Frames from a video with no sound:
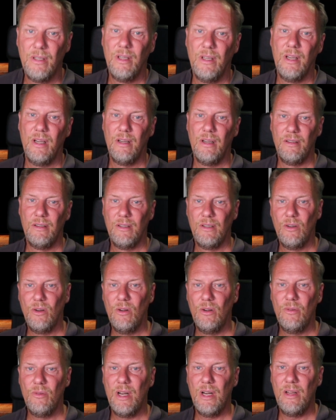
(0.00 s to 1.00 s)
Yeah,
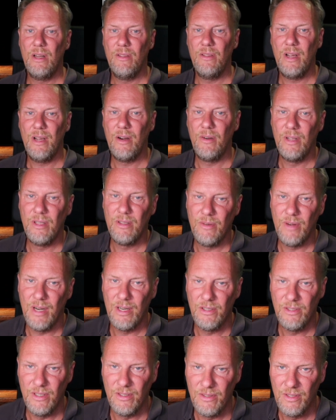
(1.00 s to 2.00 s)
already there it
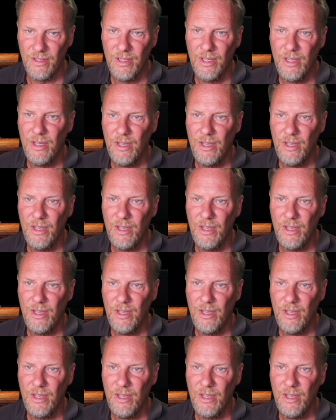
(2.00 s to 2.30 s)
crashes.